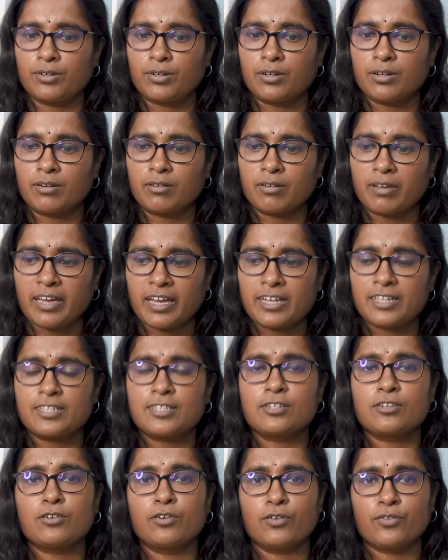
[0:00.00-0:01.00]
a
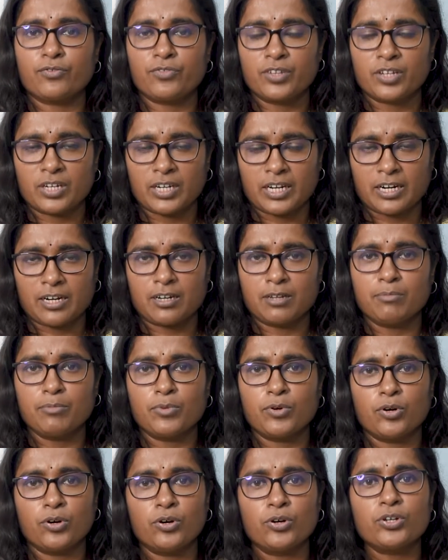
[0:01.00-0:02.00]
cancer of the rectum
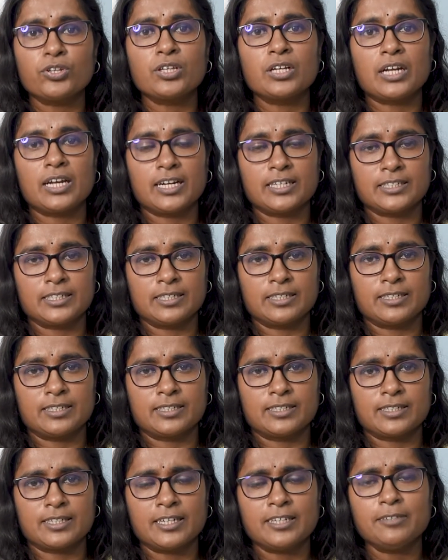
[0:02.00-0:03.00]
or the large
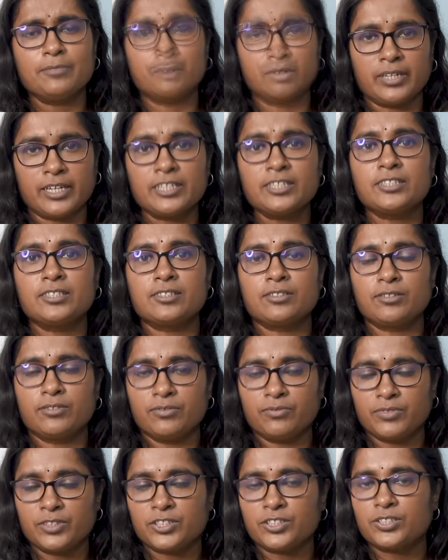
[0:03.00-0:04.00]
intestine, test
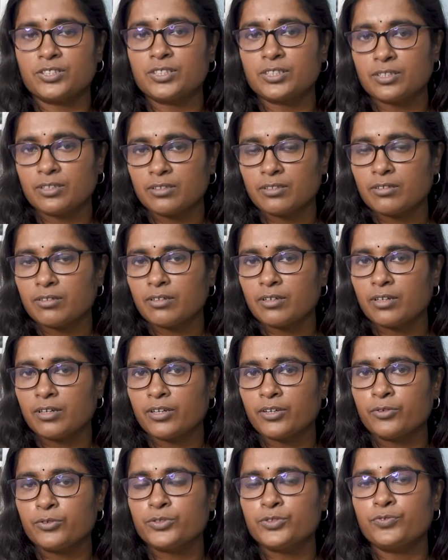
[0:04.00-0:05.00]
which is
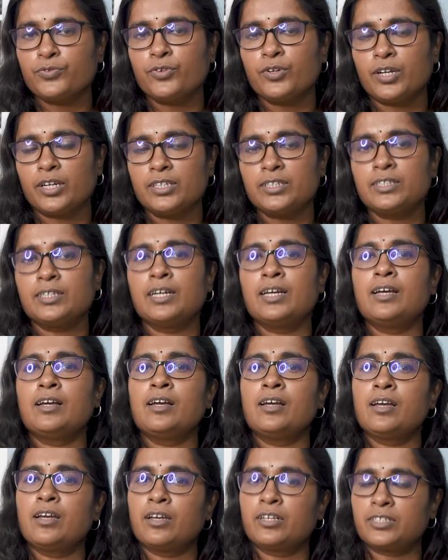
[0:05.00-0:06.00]
useful is
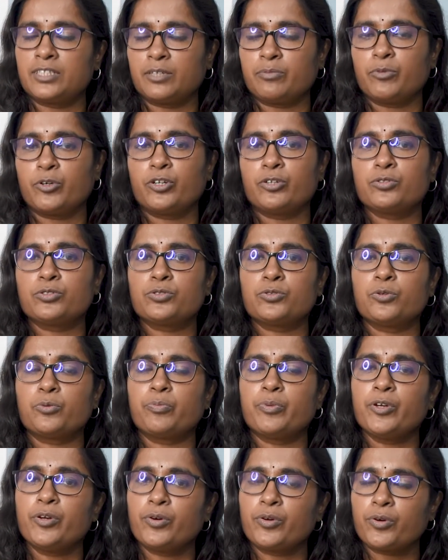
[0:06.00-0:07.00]

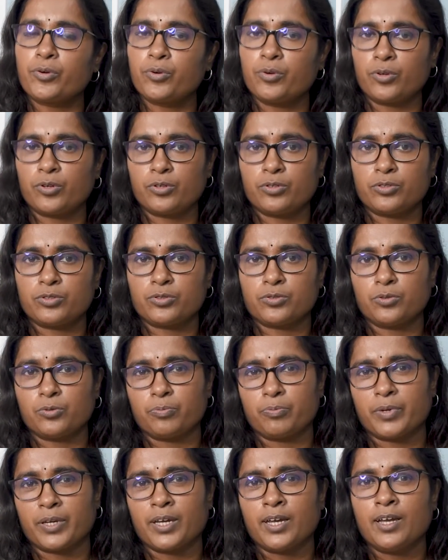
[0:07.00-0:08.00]
sigmoidoscopy or
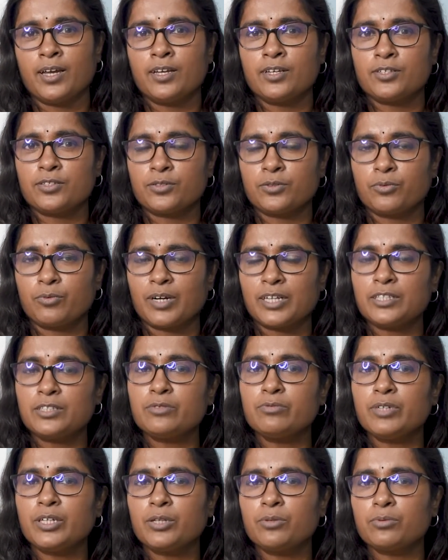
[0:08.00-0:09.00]
colonoscopy. So, once
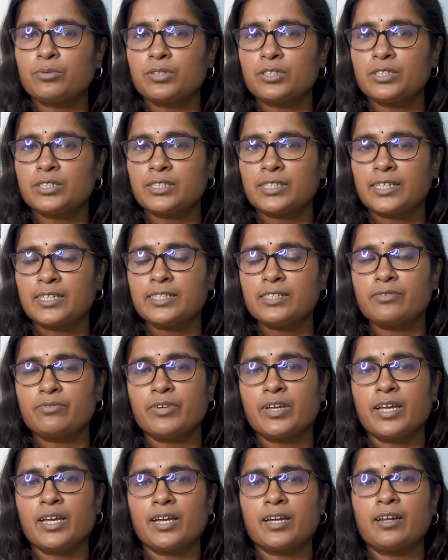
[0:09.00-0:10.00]
we do this test,
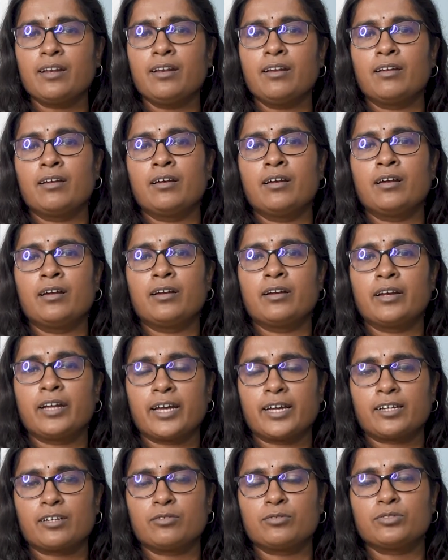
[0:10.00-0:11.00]
we can
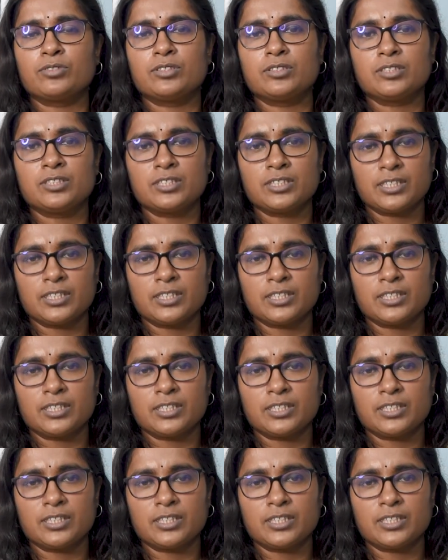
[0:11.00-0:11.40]
diagnose the